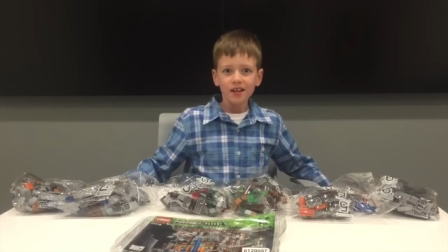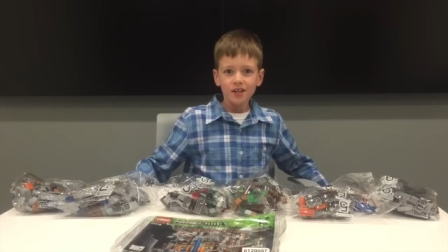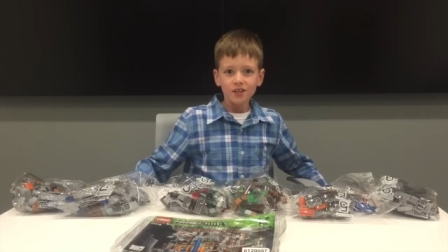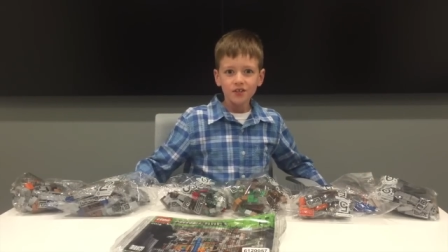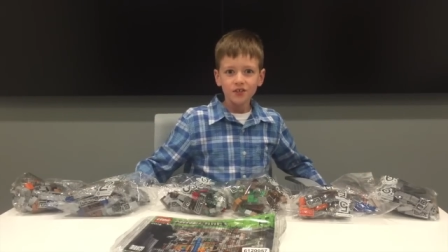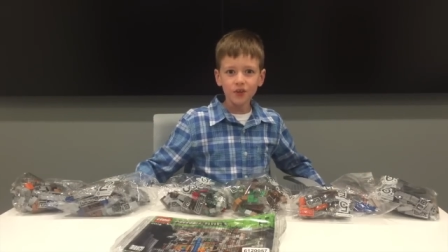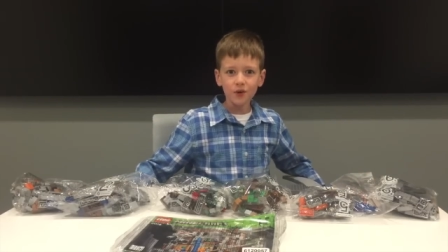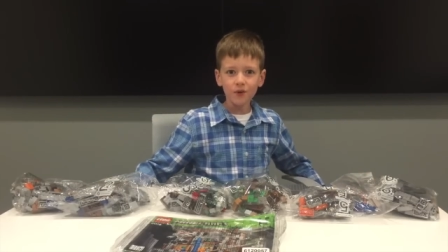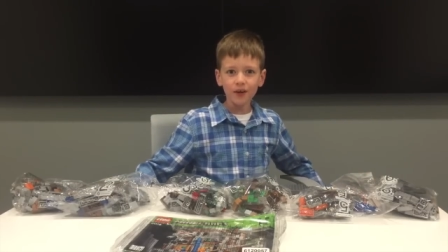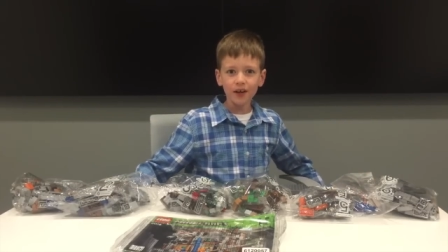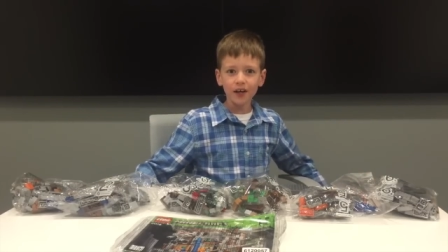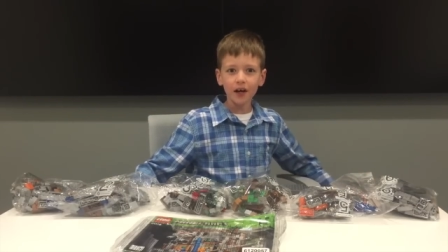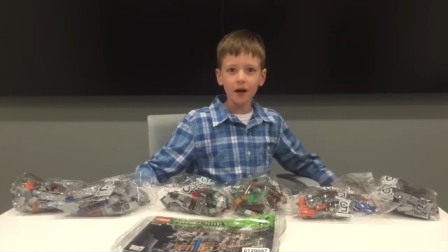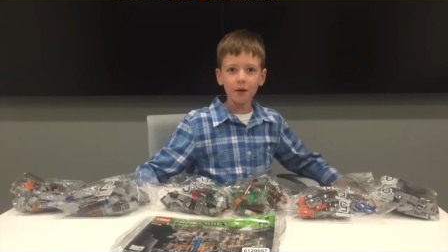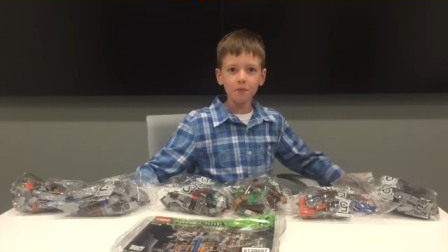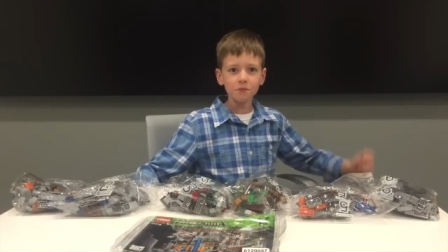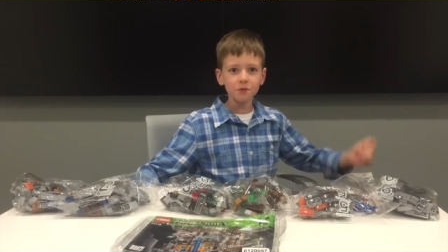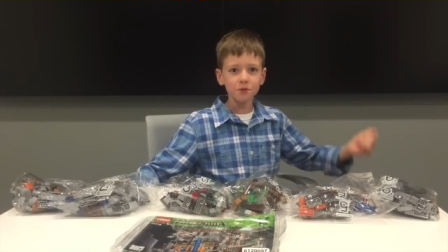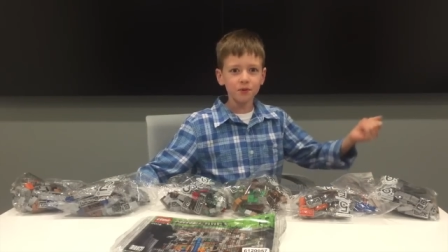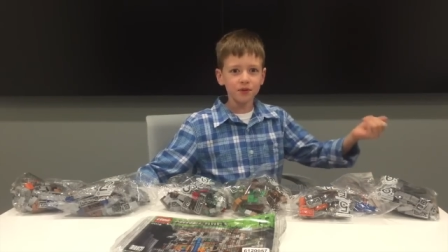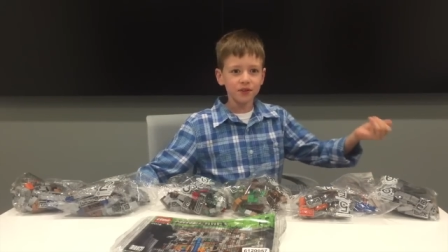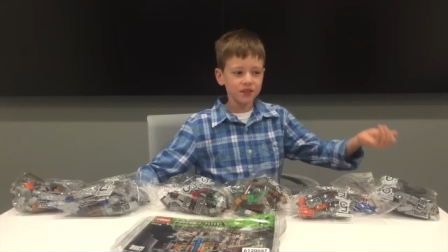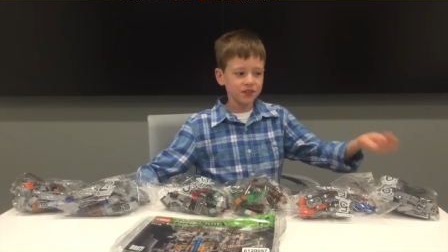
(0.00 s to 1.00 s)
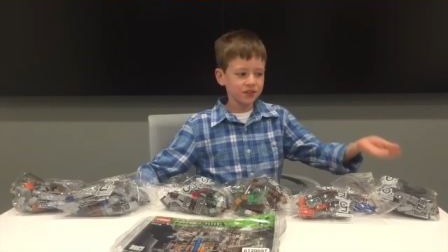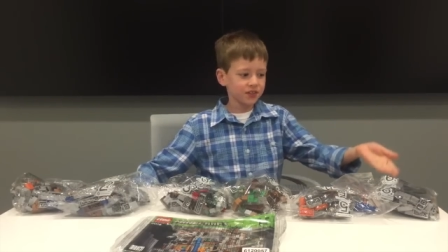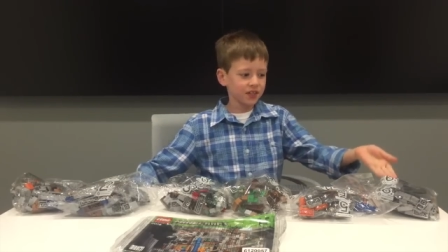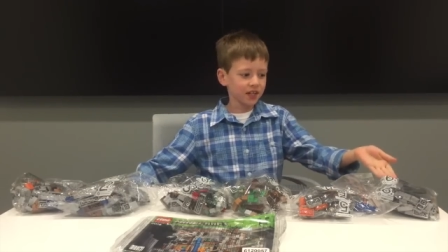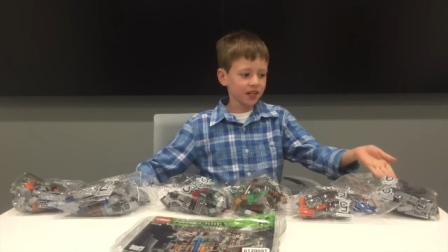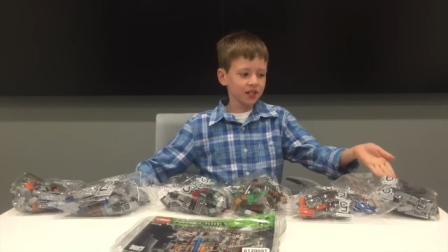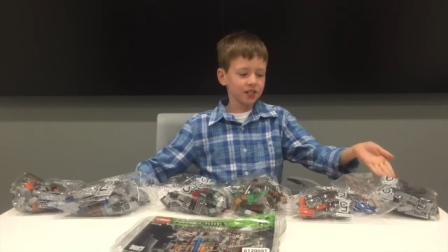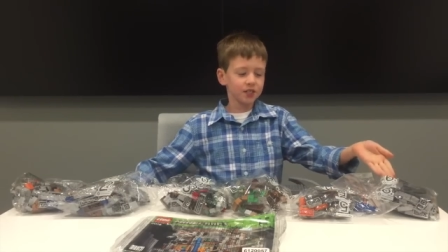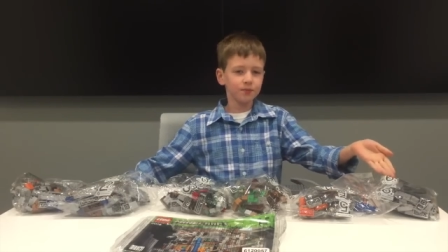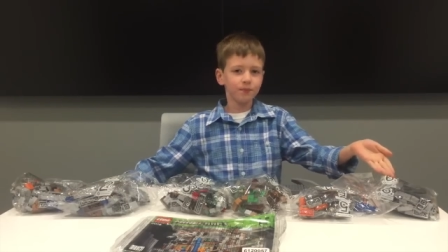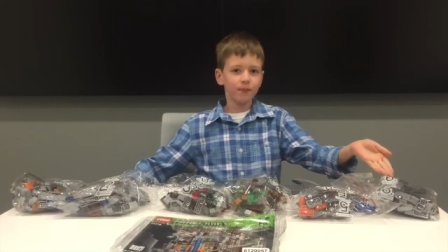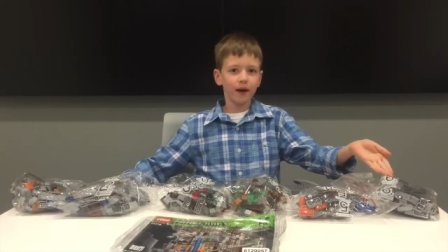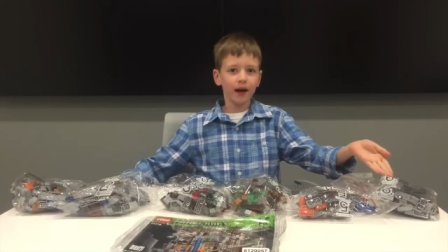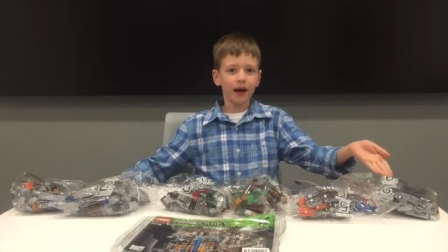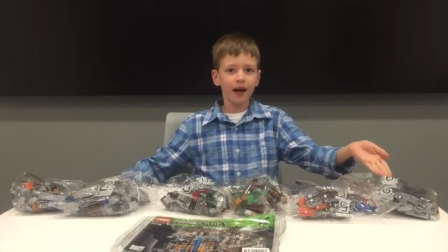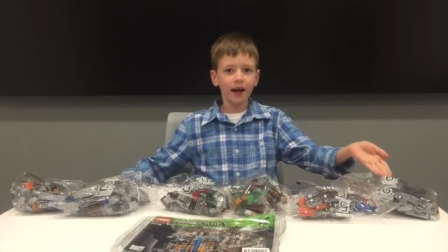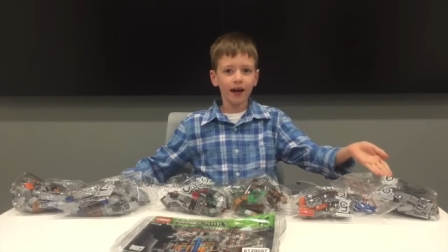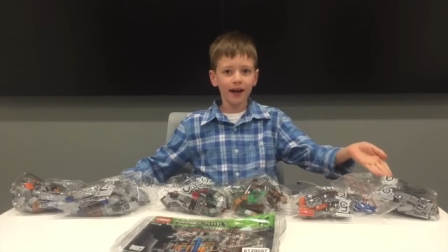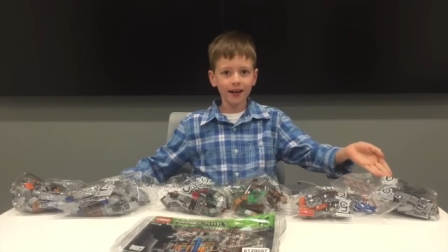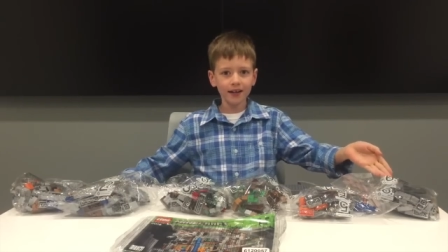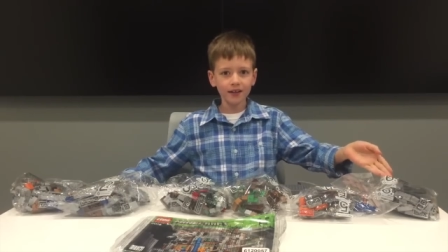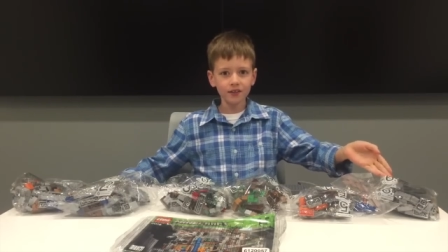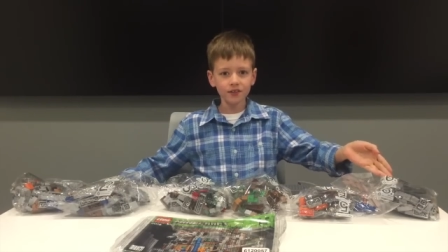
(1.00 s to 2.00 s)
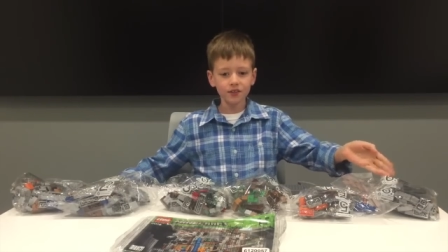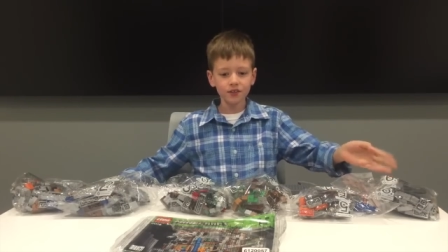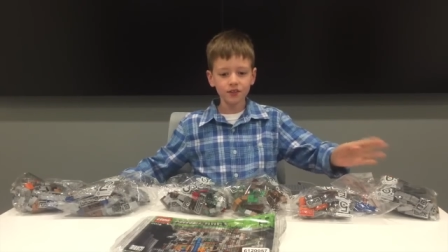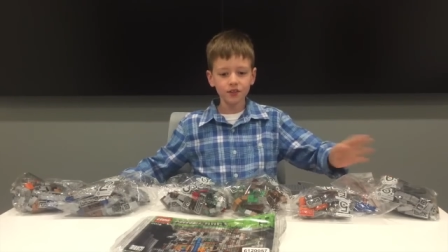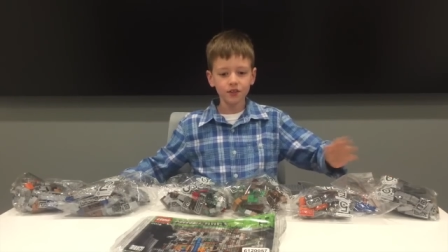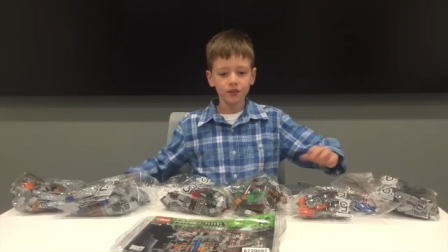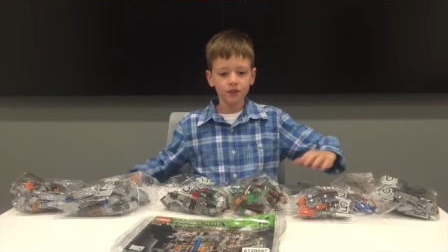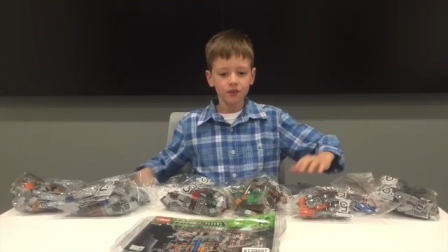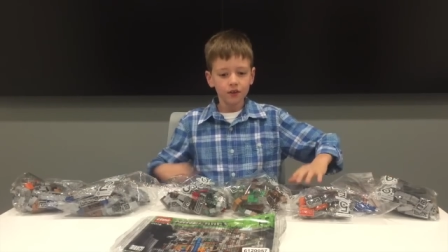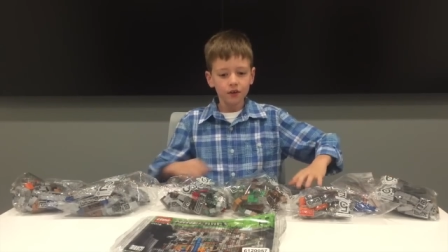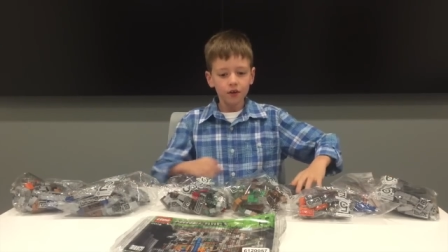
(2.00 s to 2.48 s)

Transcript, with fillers: So it comes with six bags,